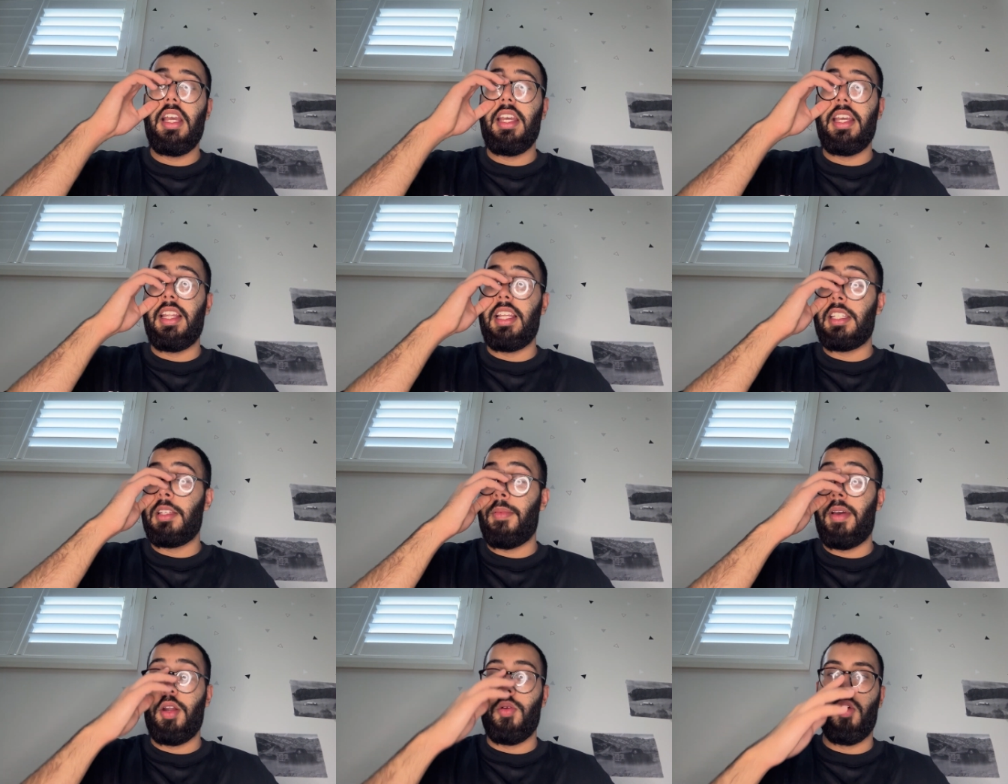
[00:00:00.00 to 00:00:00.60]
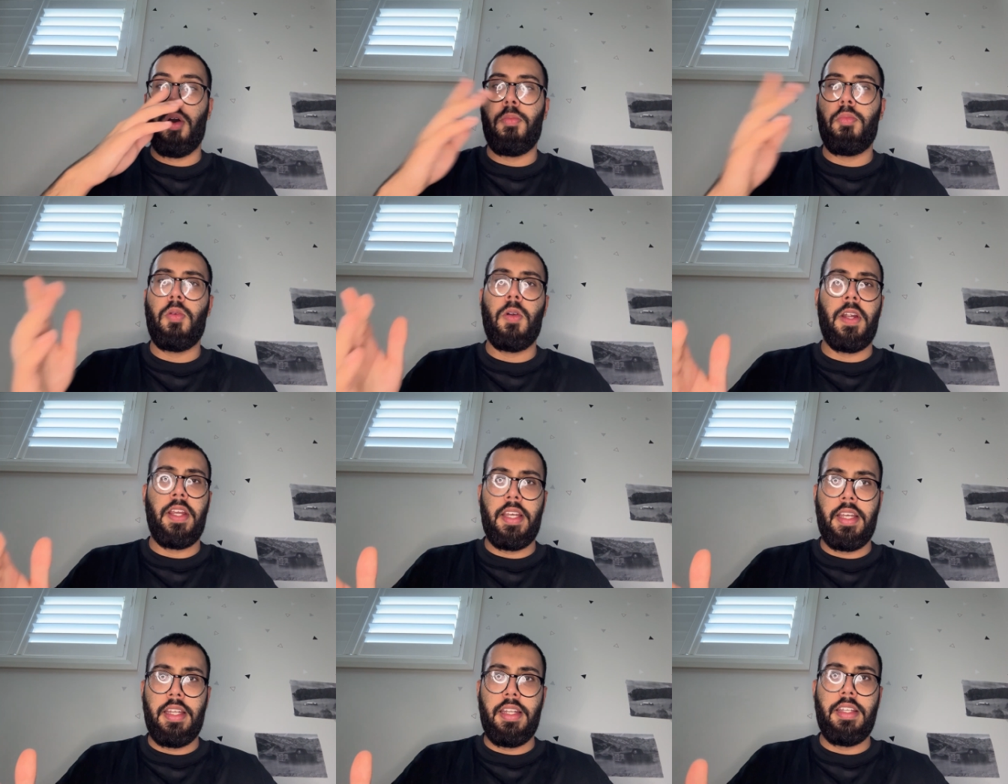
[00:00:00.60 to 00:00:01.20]
it doesn't matter what
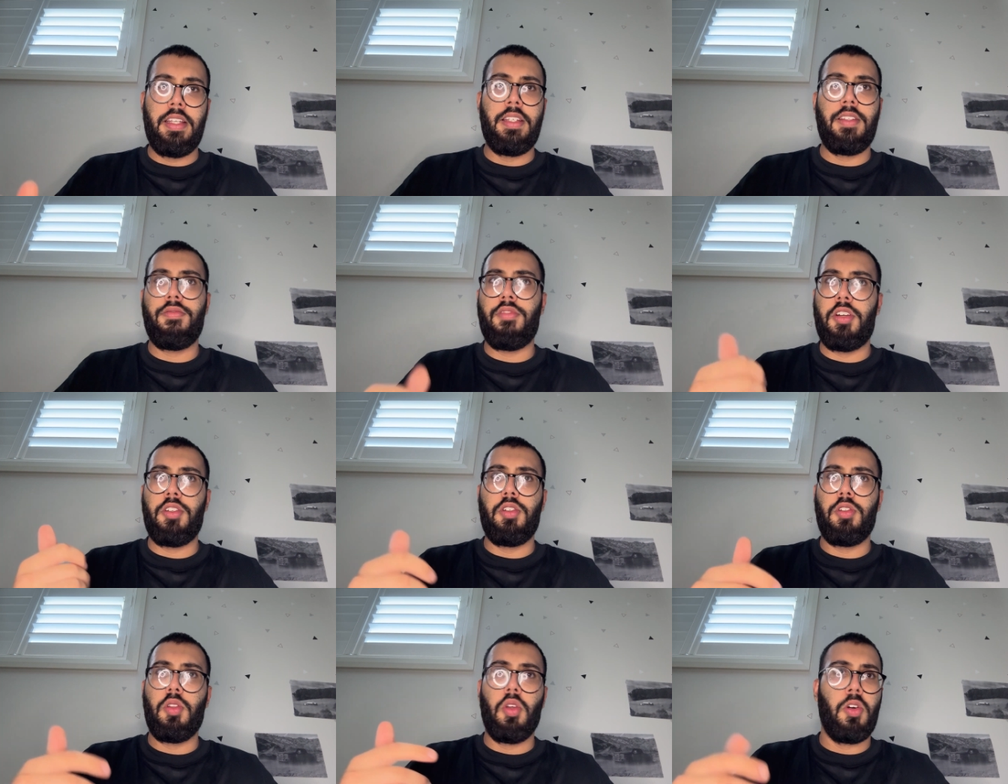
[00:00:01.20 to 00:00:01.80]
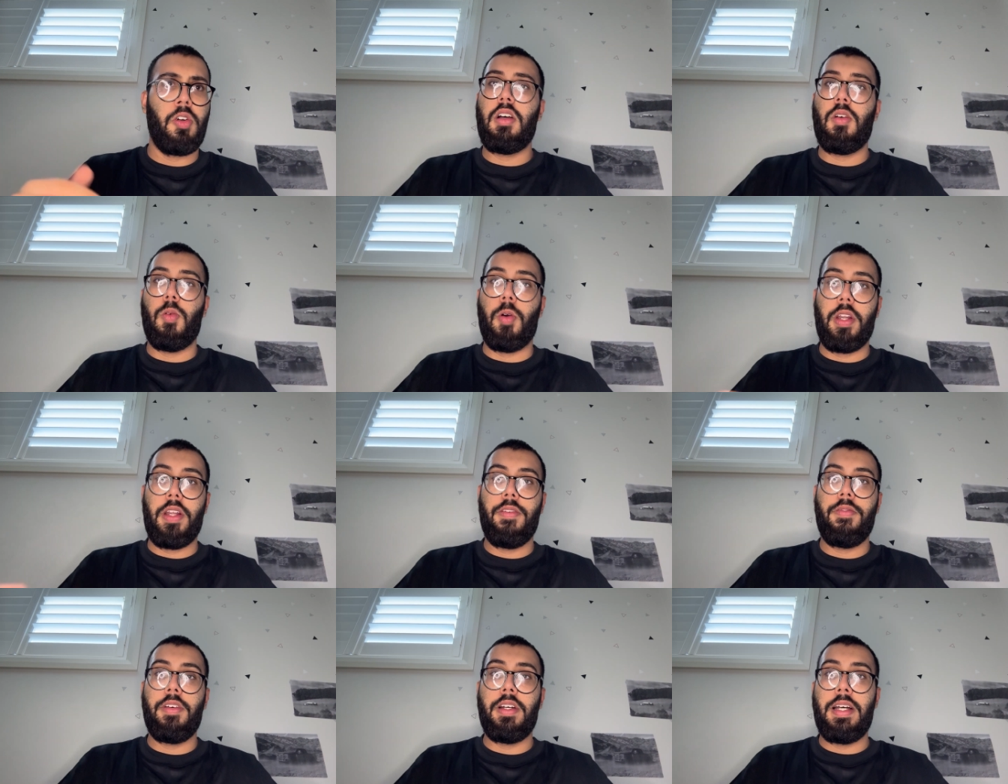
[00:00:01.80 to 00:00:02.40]
prayer it is, Fajr, Dhuhr,
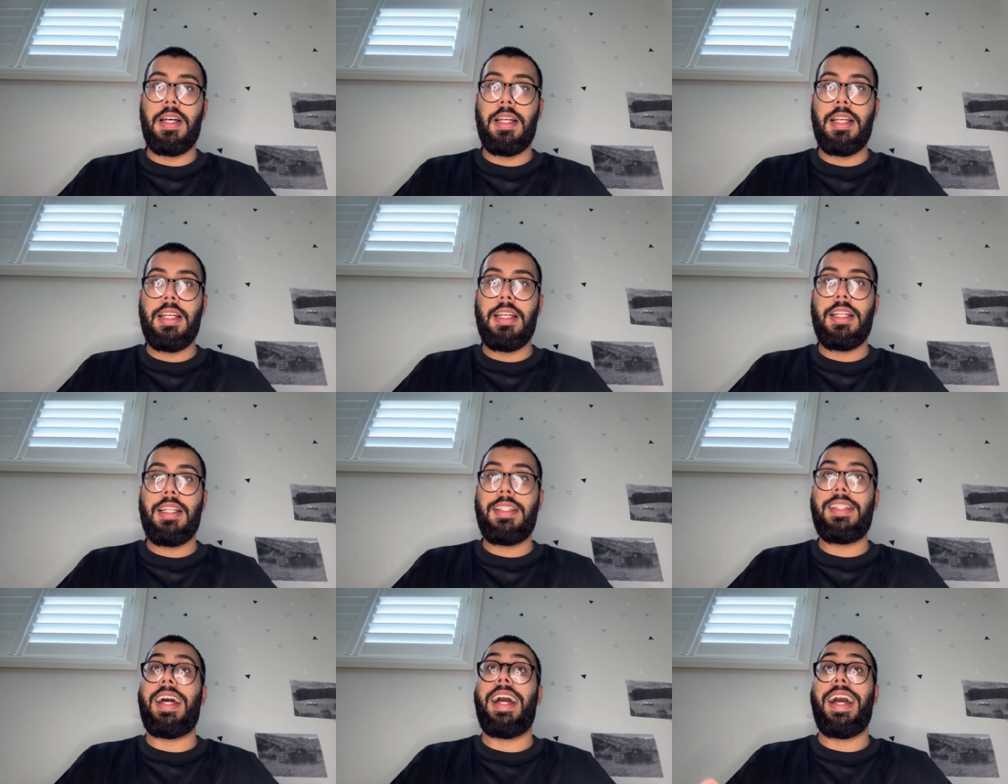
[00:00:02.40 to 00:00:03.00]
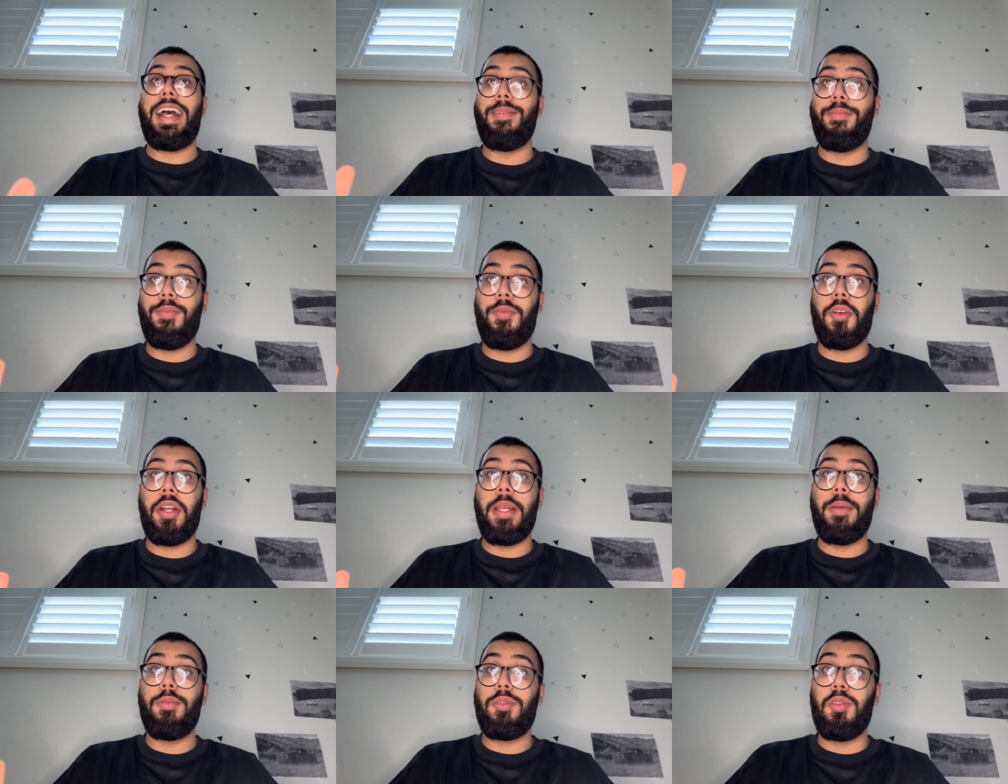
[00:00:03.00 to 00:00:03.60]
whatever time
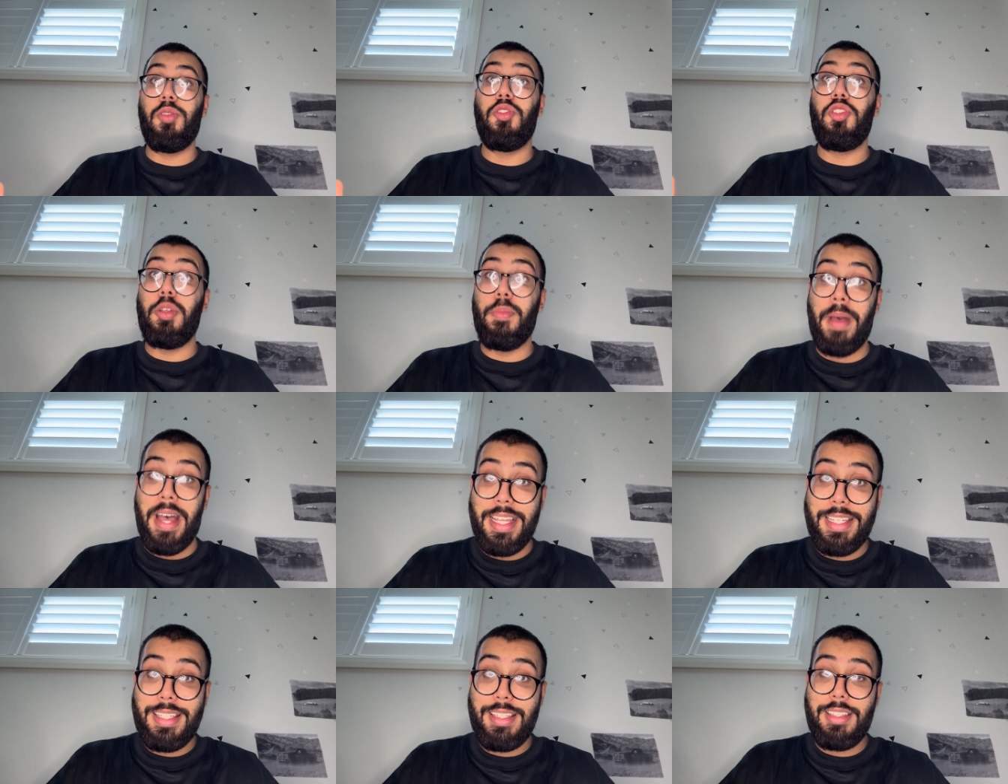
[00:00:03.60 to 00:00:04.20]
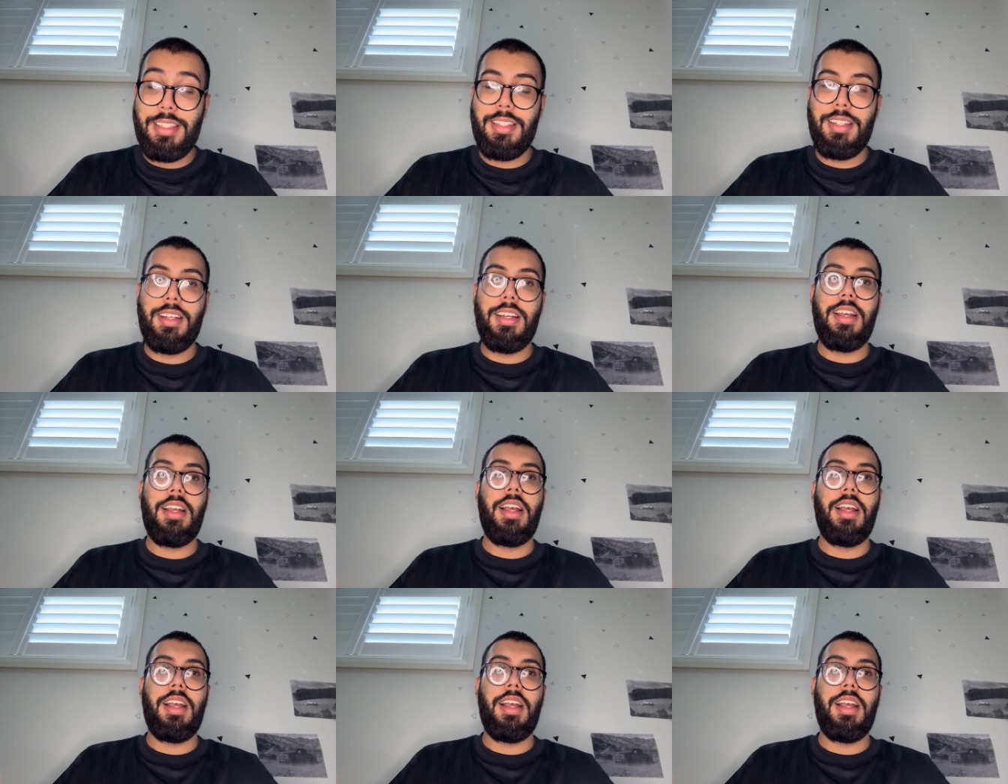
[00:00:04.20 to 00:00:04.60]
frame suits you best,